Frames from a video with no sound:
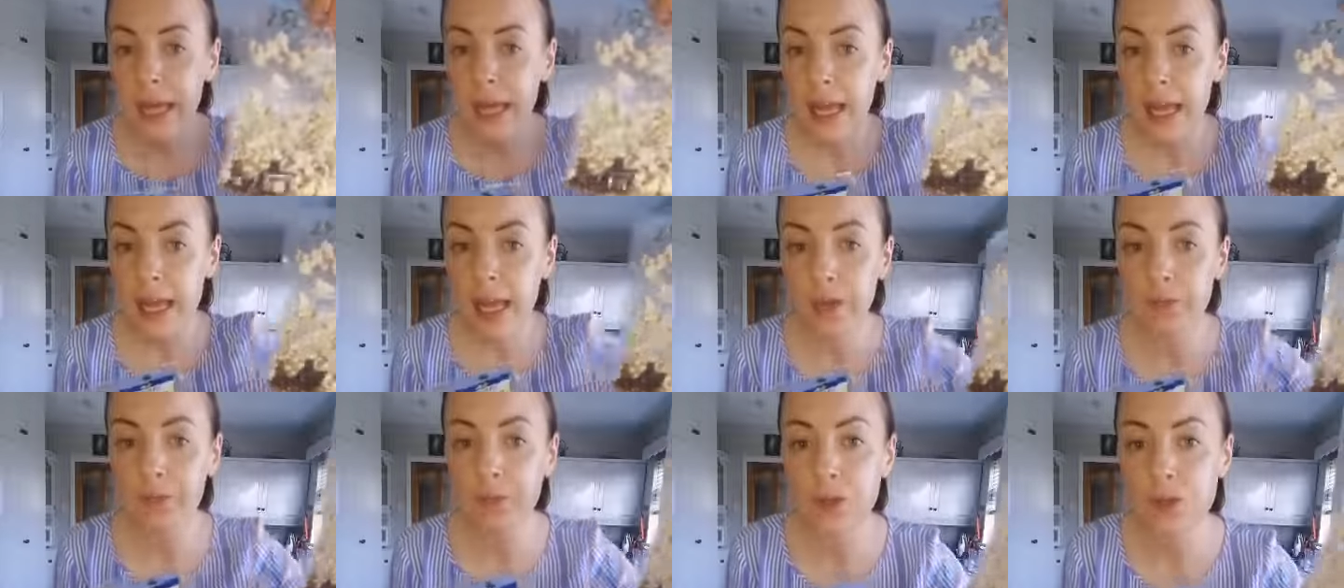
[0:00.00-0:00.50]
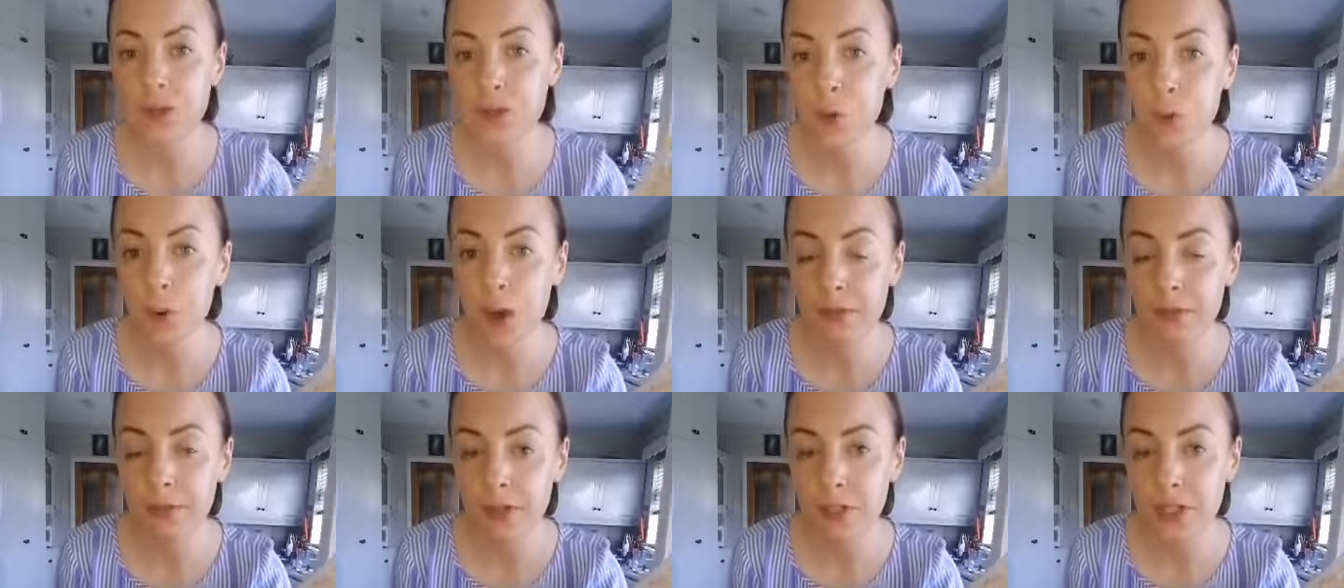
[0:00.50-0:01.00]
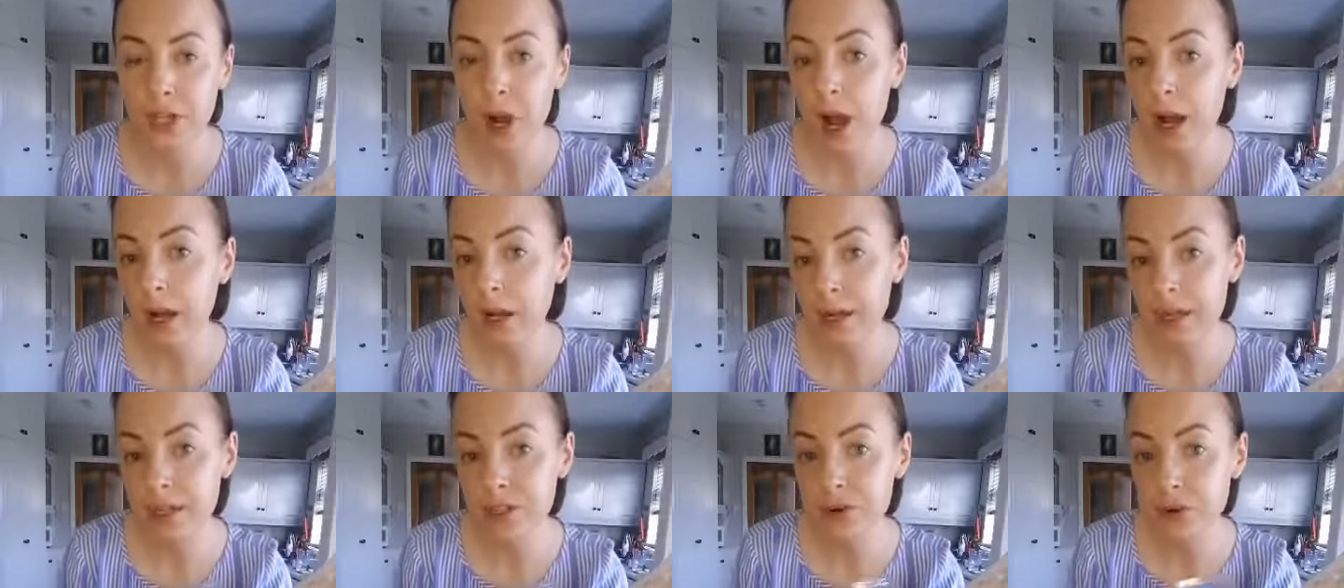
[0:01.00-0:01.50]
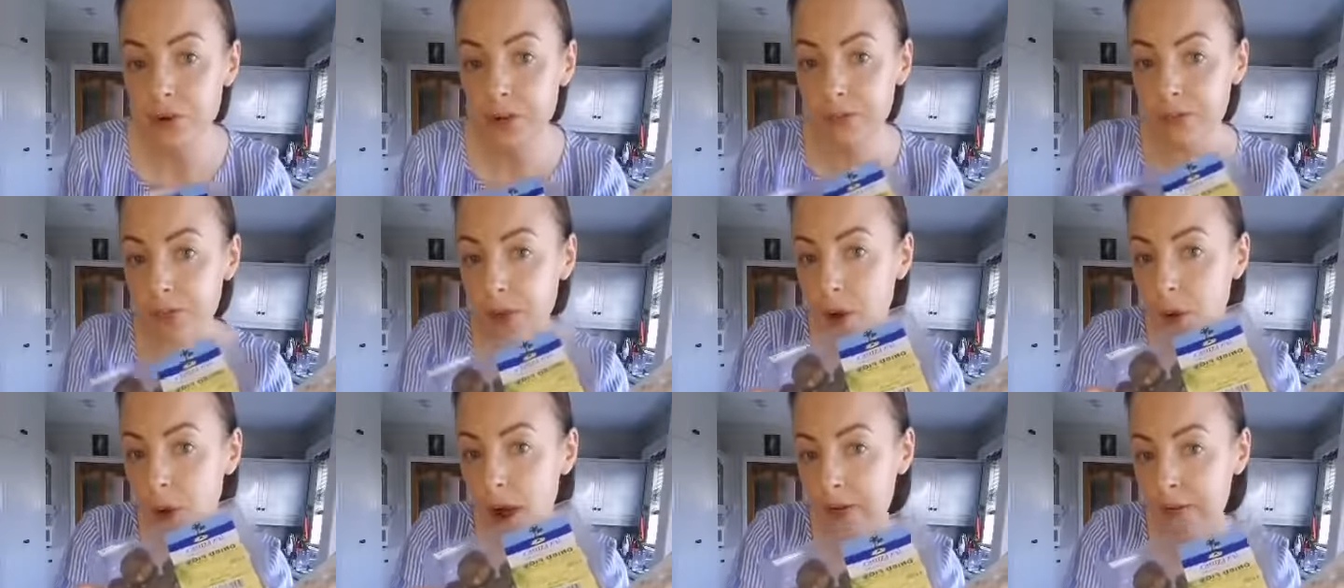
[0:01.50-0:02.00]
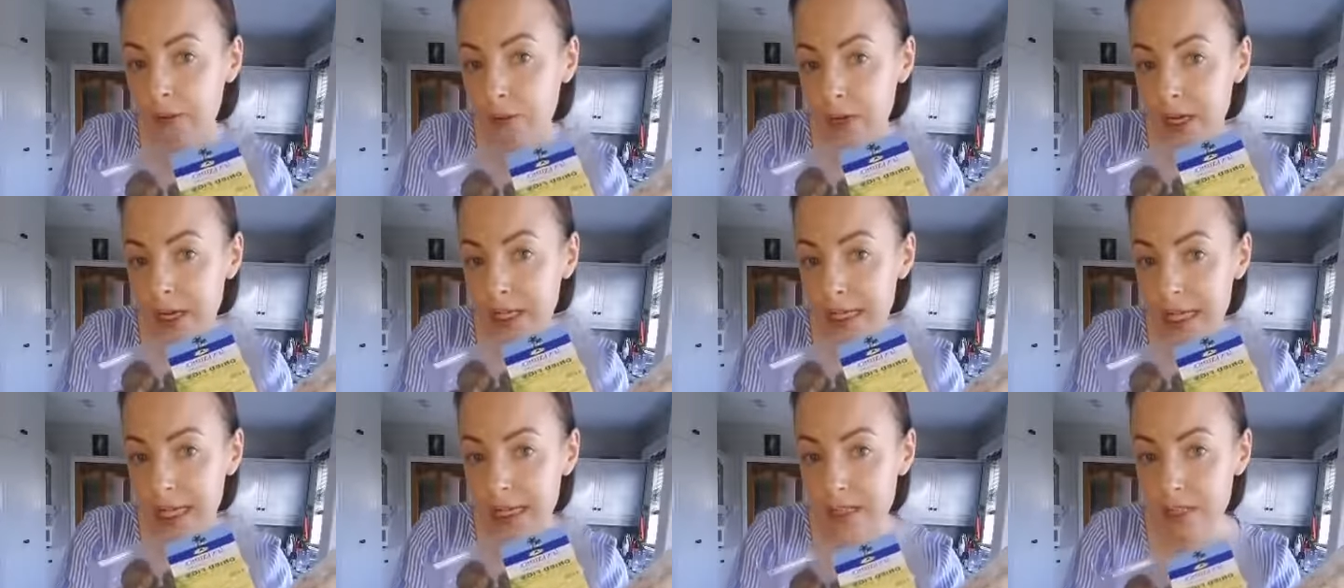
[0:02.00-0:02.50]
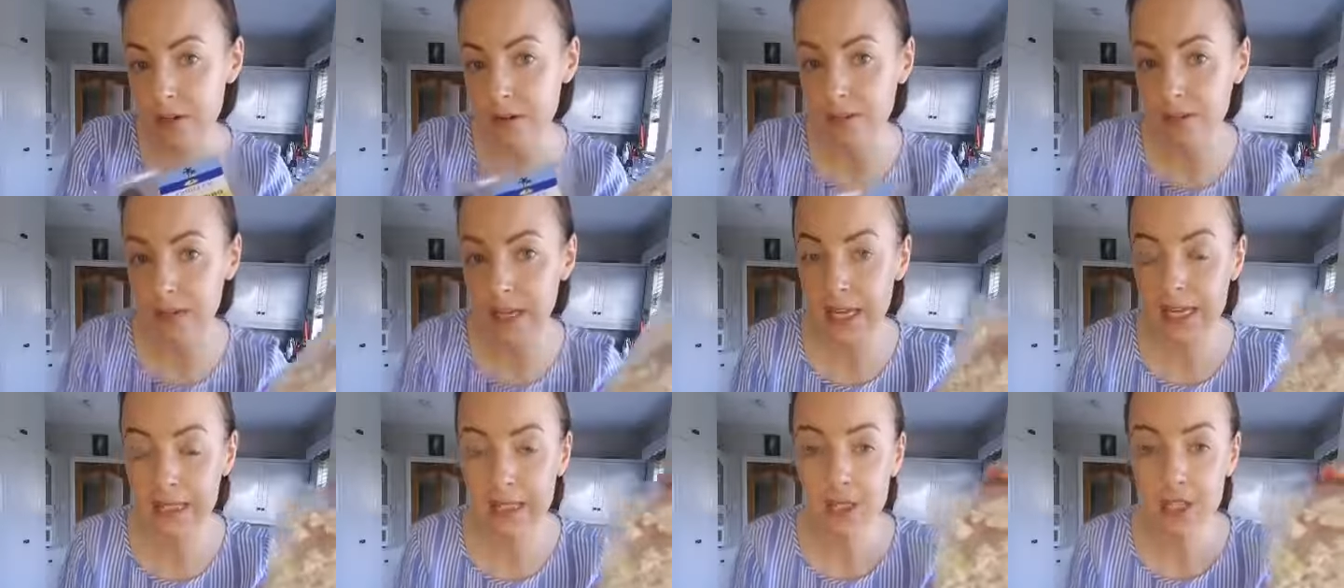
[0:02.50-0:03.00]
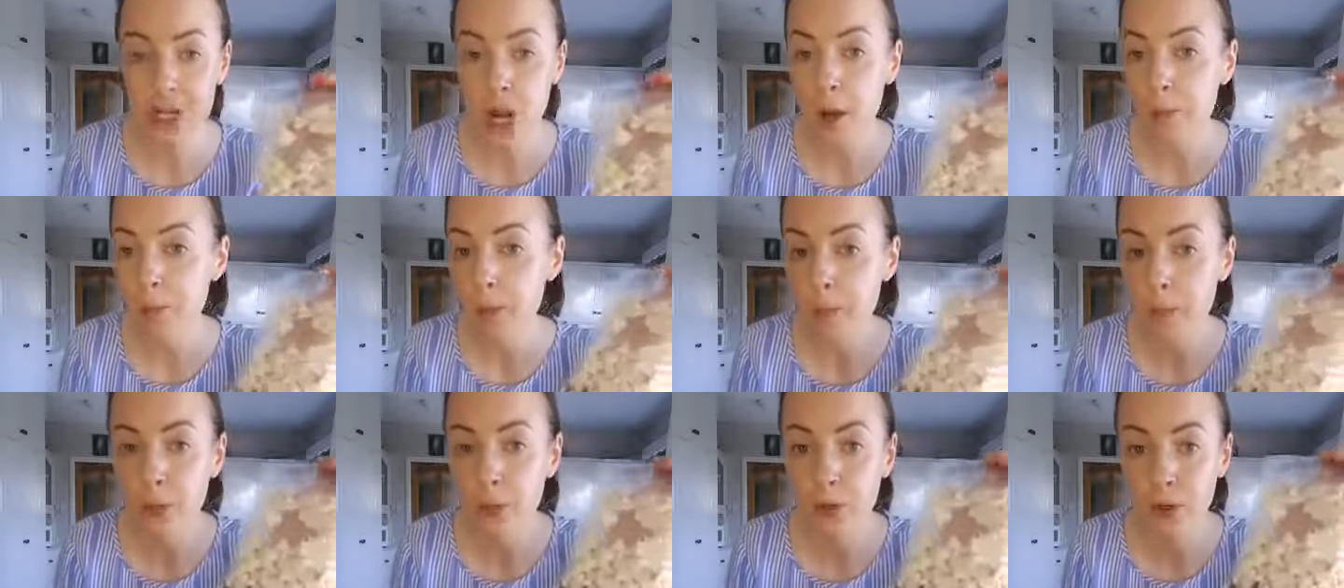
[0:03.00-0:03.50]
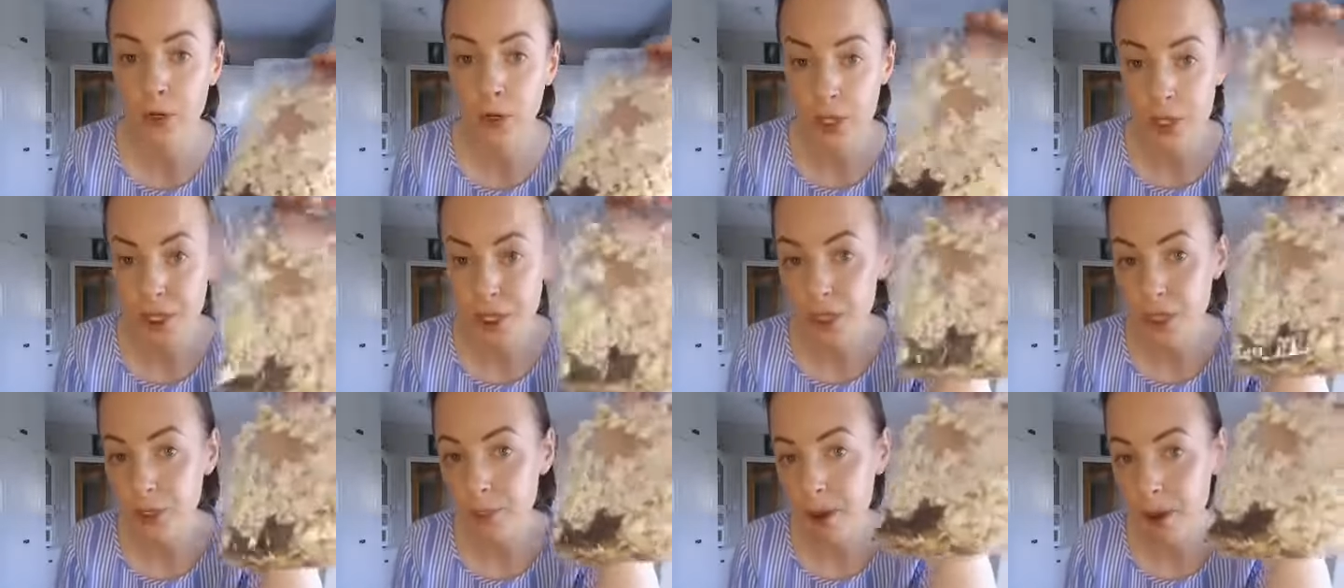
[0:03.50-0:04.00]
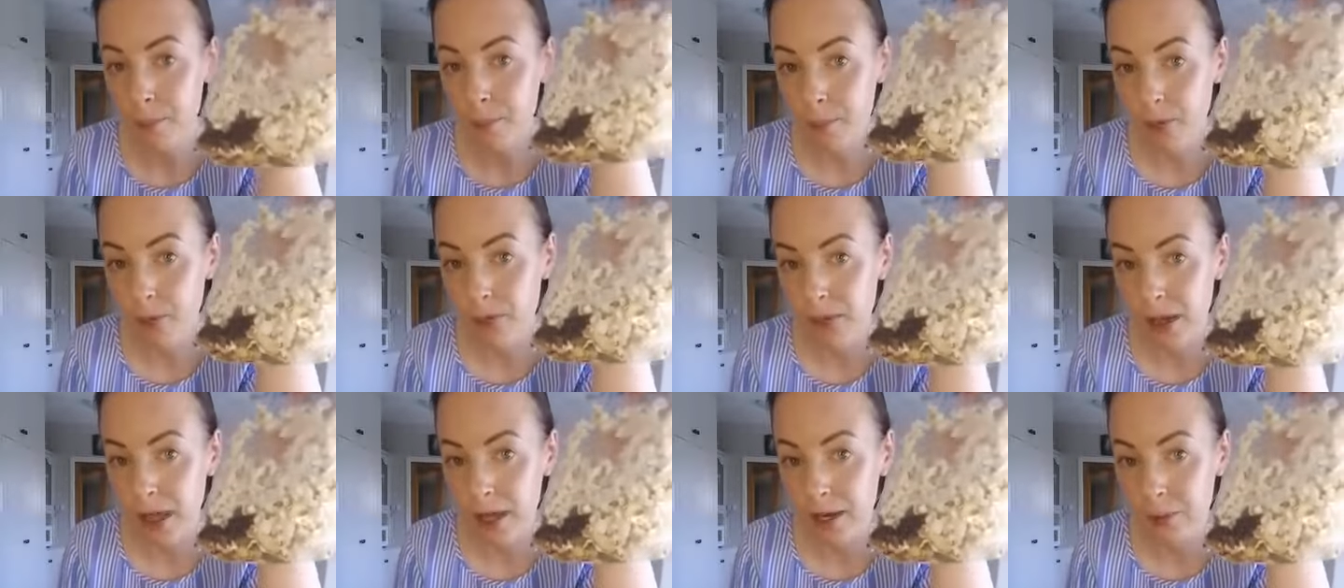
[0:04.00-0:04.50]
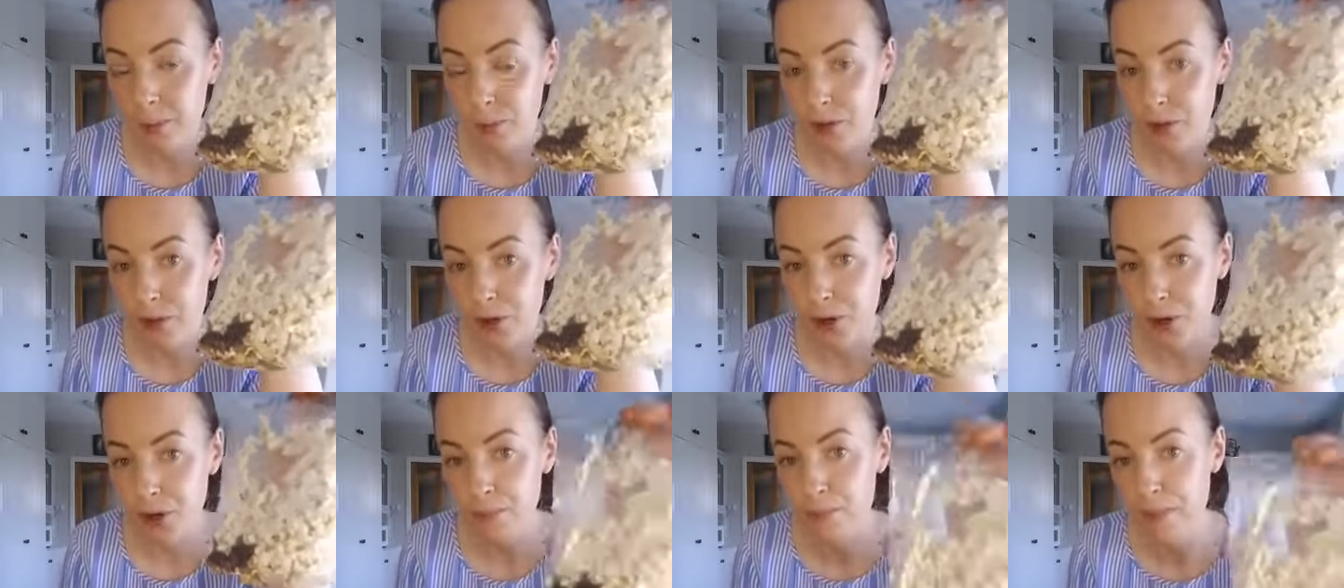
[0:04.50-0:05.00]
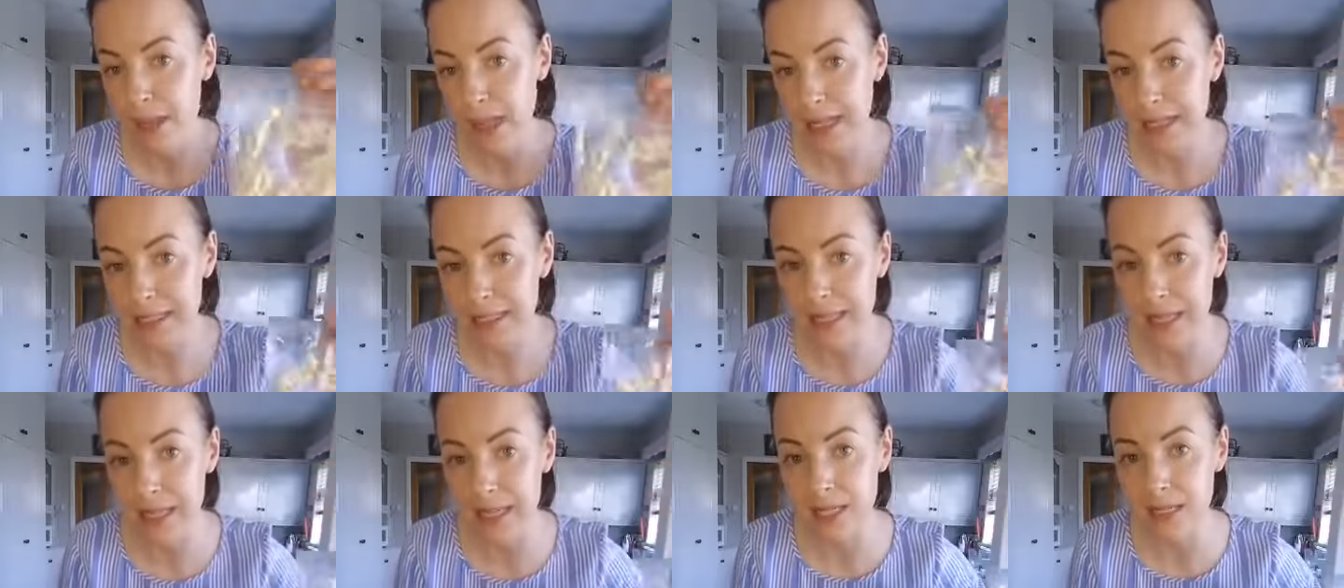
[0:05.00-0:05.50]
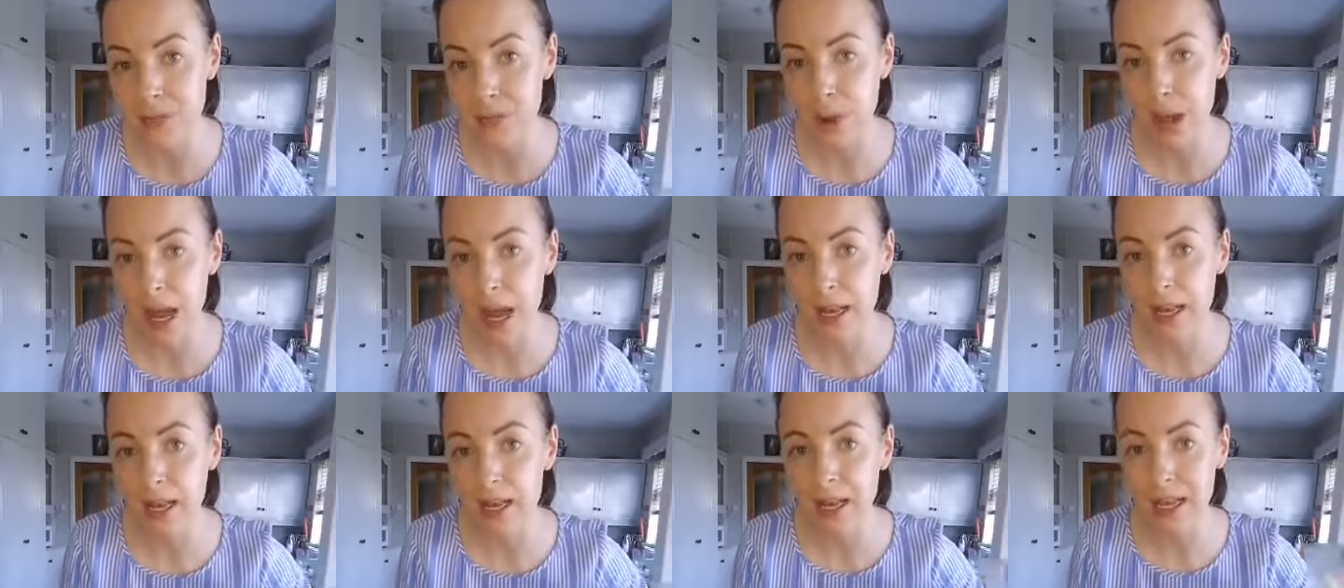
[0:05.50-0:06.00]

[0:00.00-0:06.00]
if you don't want the chocolate or if you have only dates or figs, chop up one or two and put that in with your mix then as well.